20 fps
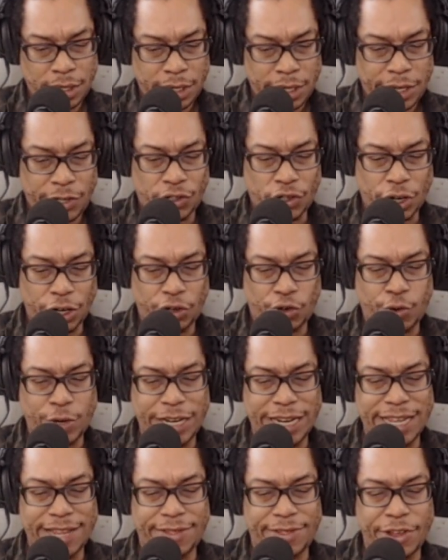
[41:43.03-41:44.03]
is going to
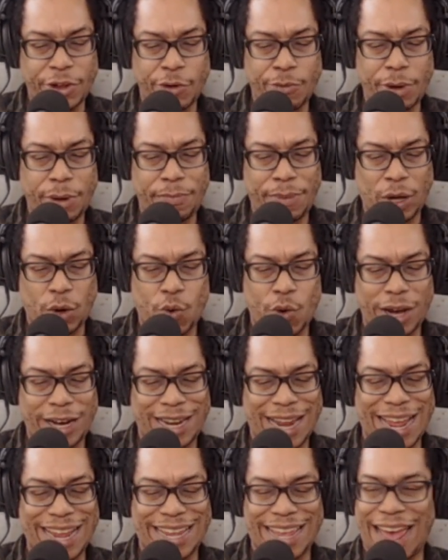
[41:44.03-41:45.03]
treat Ethereum and Bitcoin
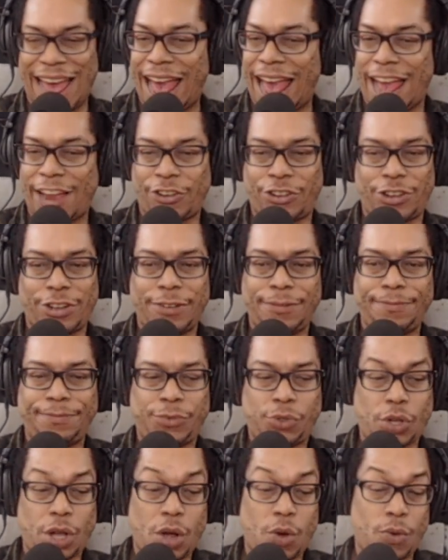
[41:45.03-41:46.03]
like cash.
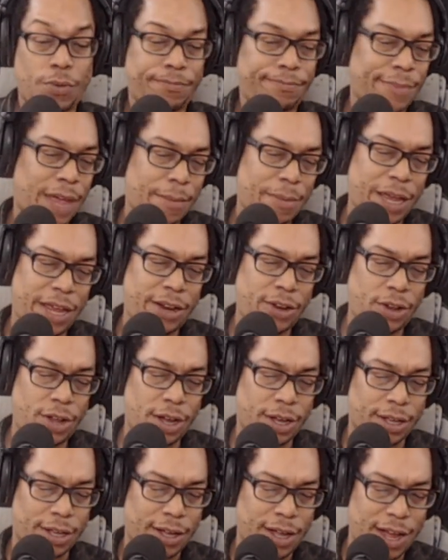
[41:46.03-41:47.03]
So, I mean,
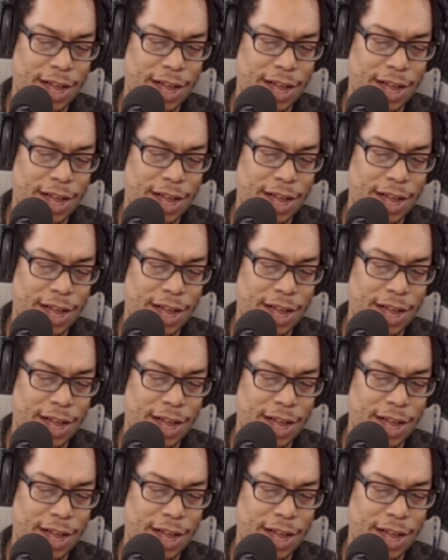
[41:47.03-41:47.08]
look,